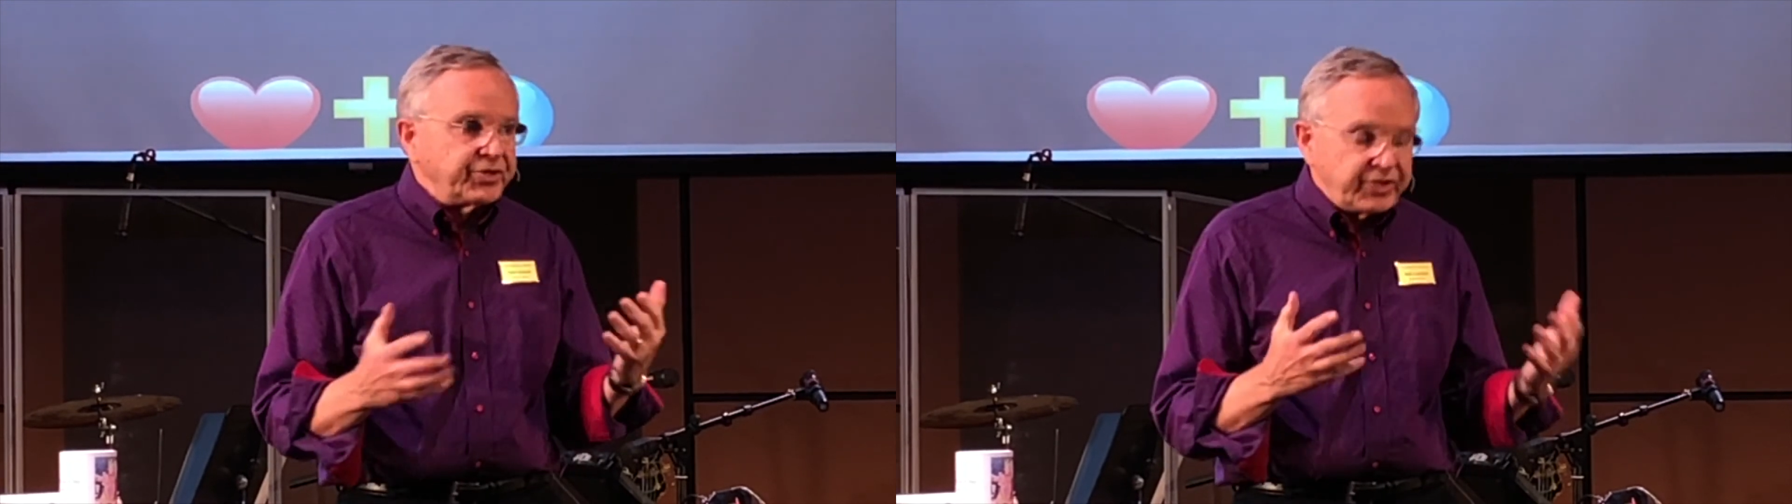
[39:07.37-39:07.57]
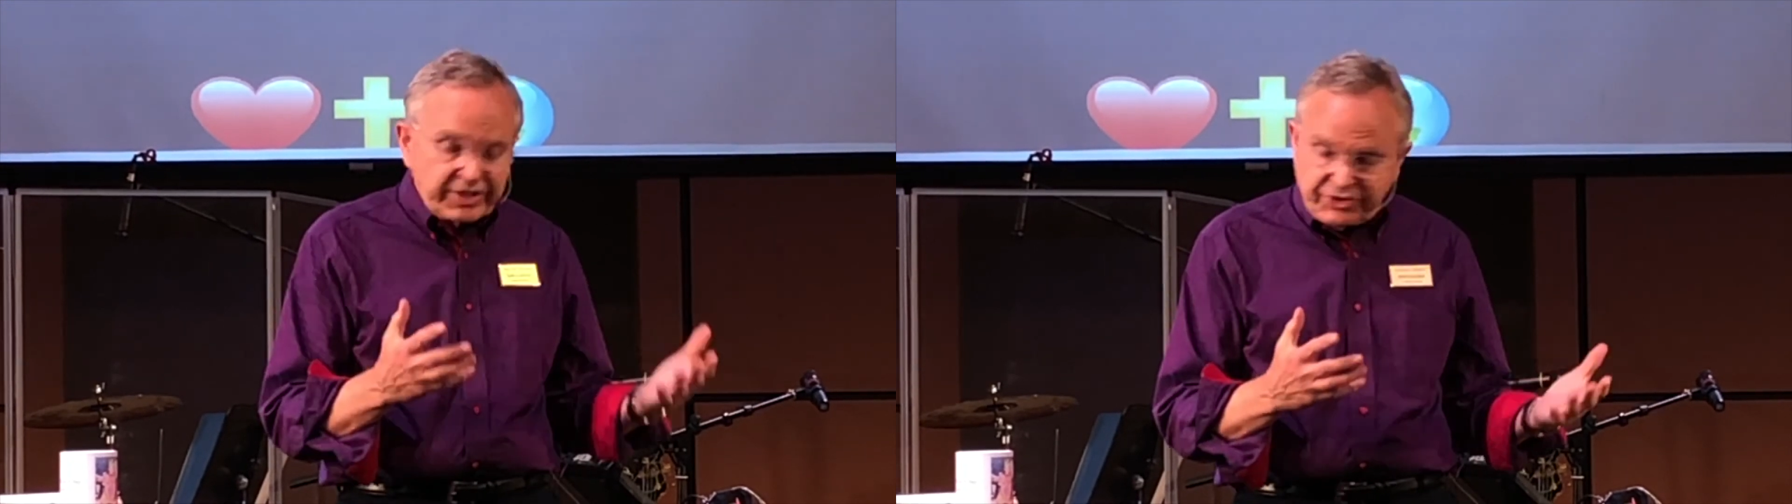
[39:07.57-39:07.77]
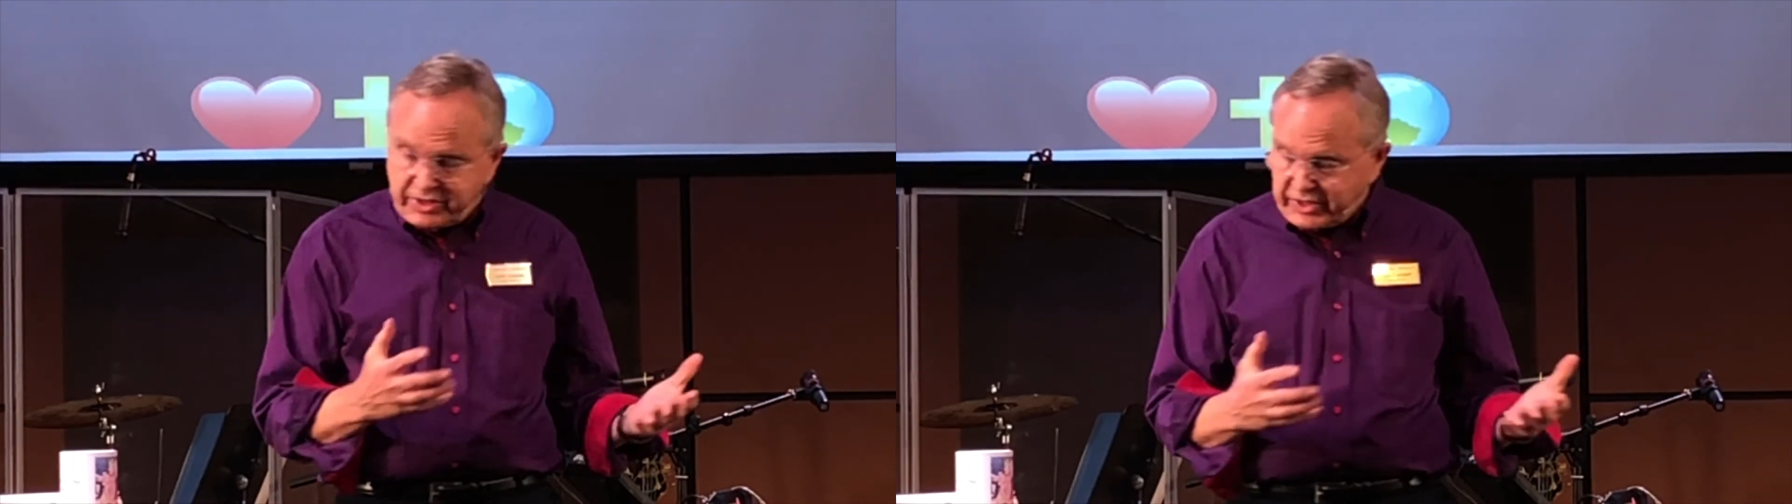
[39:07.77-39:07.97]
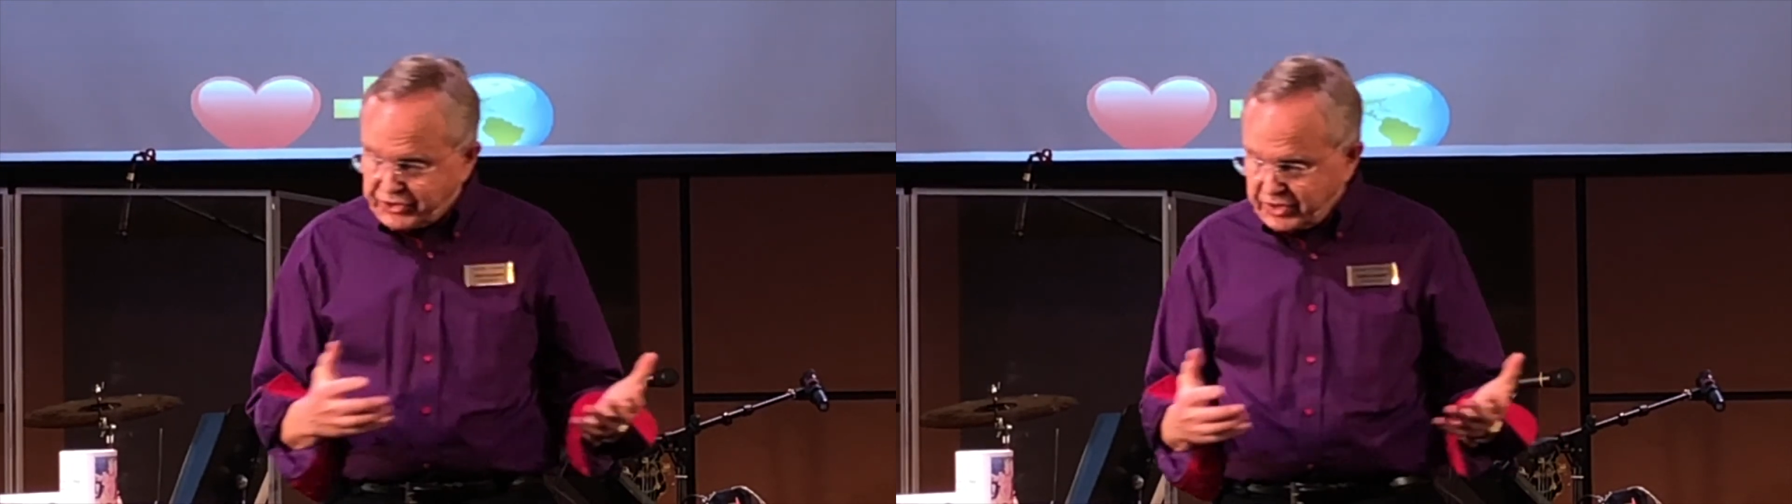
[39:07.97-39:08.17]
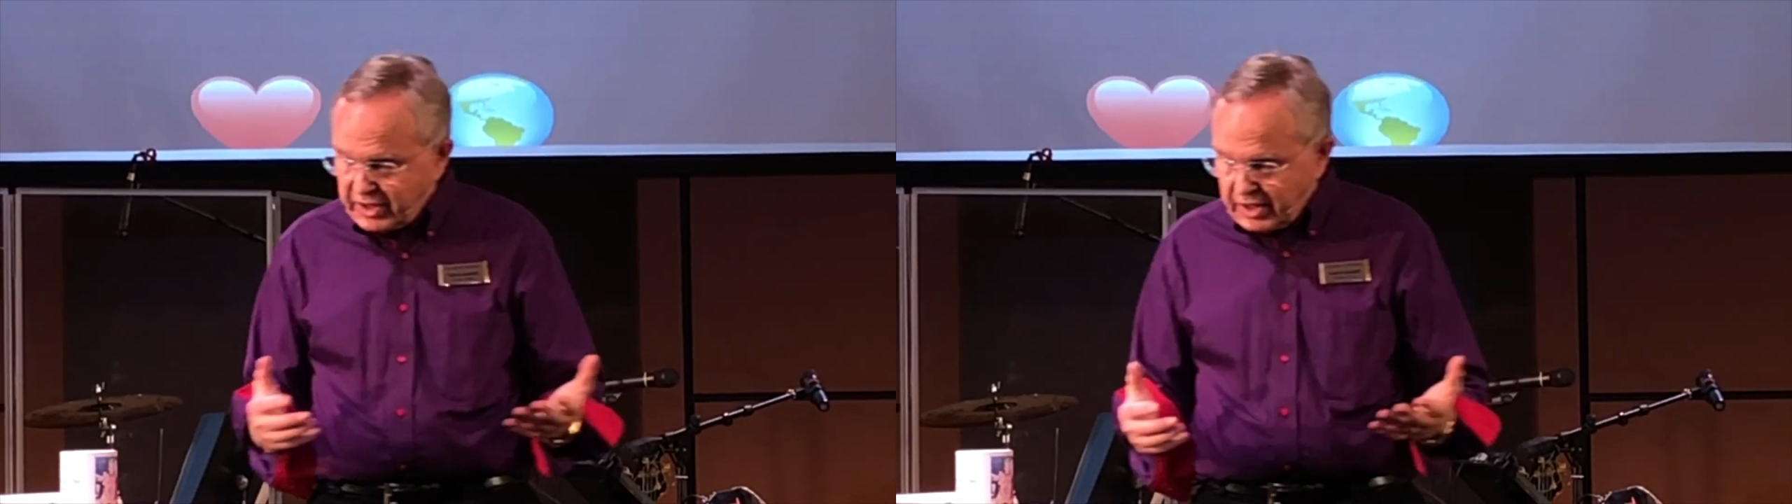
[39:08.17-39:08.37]
of sense
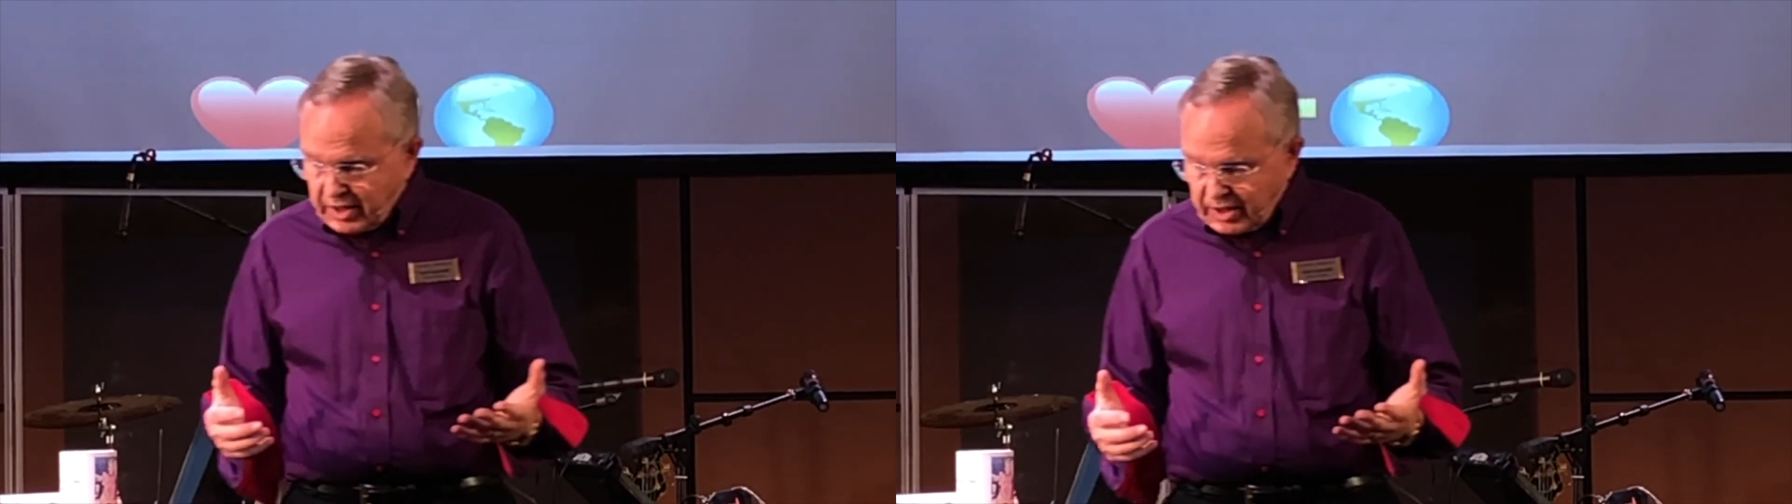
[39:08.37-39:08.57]
this.